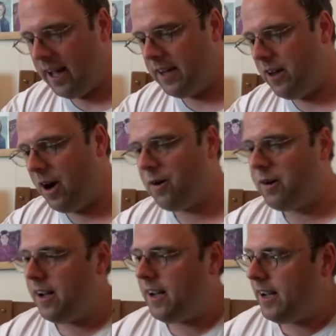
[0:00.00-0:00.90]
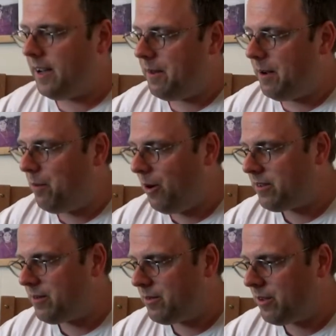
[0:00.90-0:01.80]
No, I bought
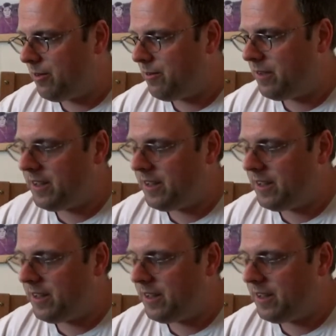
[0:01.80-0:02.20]
some stuff.